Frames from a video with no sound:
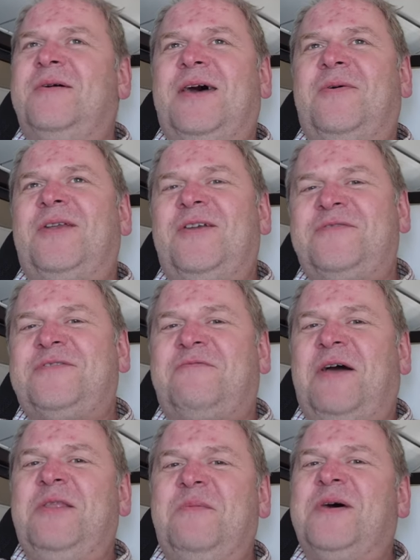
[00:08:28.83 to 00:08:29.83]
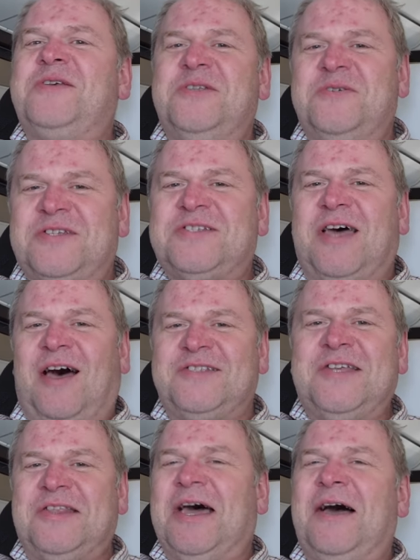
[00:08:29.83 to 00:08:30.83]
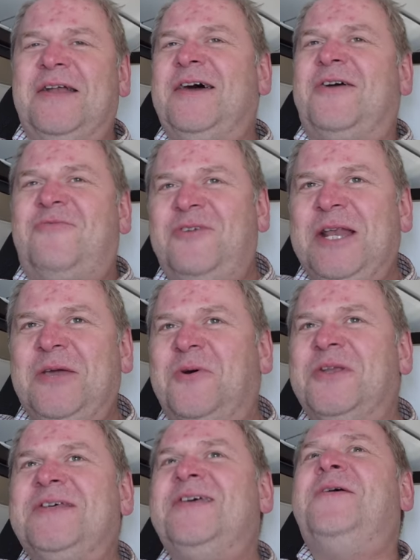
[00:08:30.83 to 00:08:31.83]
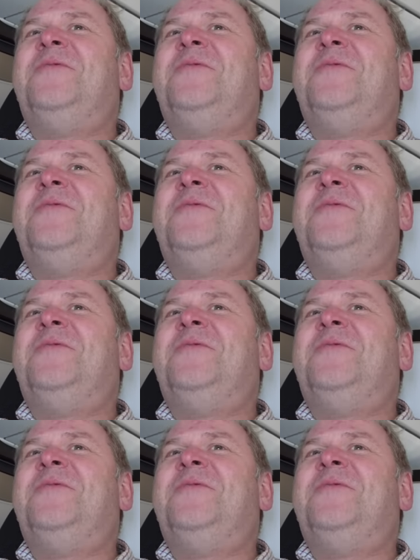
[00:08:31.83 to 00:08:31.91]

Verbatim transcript: I would love to find the person who started that. I really would.